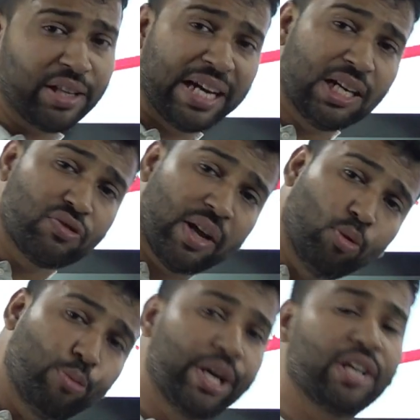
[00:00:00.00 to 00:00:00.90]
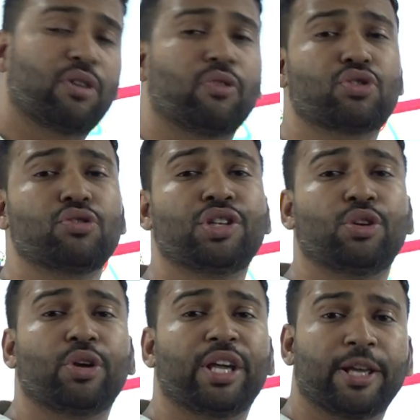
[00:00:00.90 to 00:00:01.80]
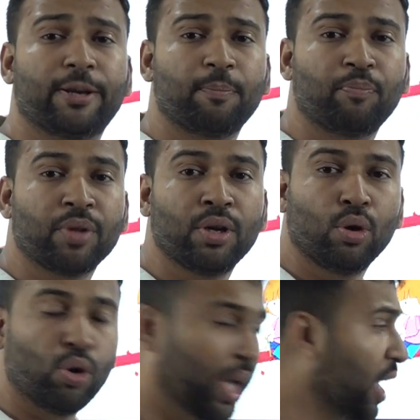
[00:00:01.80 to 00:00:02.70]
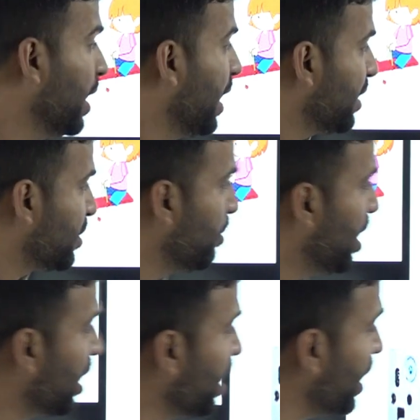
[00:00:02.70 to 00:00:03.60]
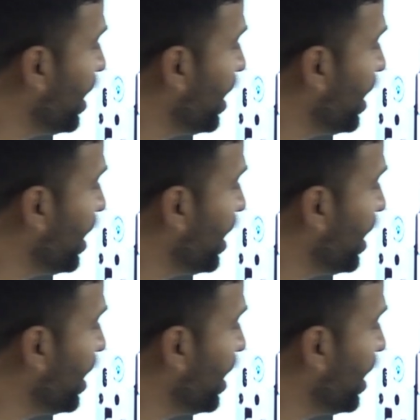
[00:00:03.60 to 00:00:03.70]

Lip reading: that's why movement is equals to 0 here. Okay. Similarly,